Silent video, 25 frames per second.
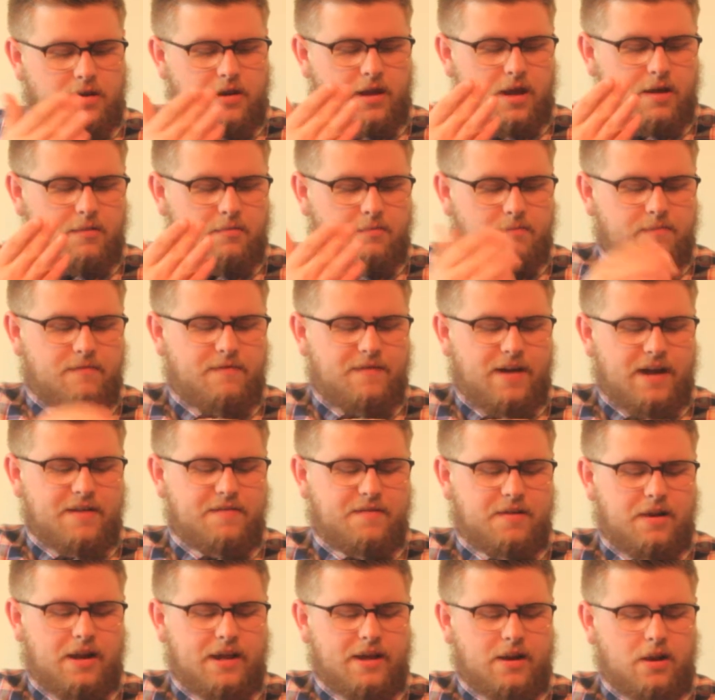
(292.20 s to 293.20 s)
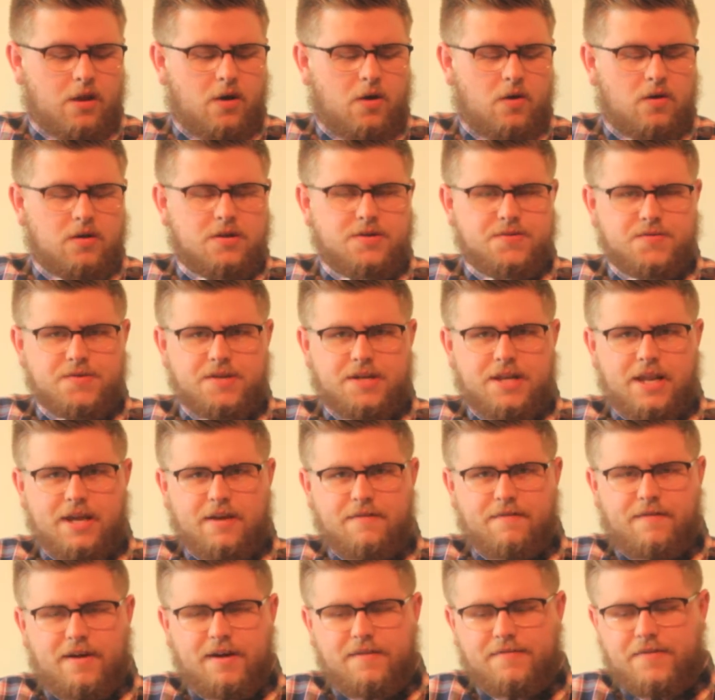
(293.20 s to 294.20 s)
Yep, 5 click lock. So we
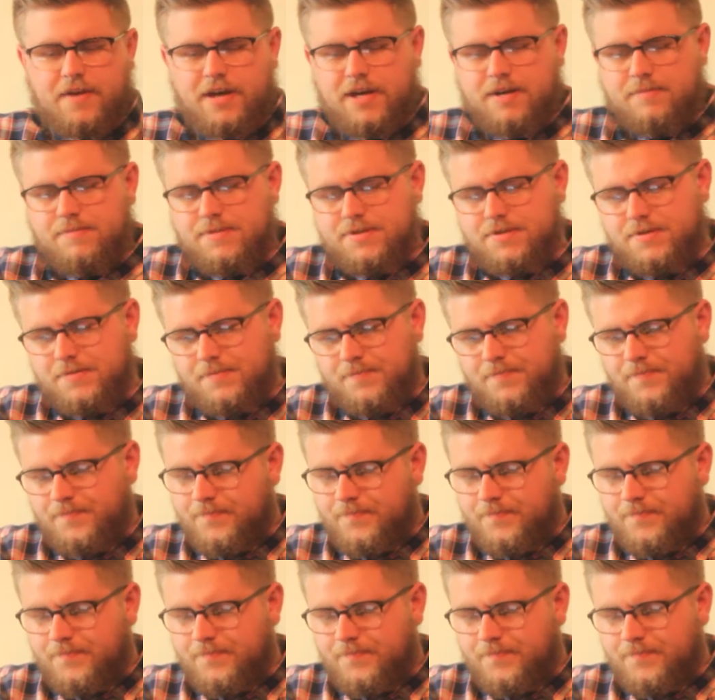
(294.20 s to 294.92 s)
click it 5 times.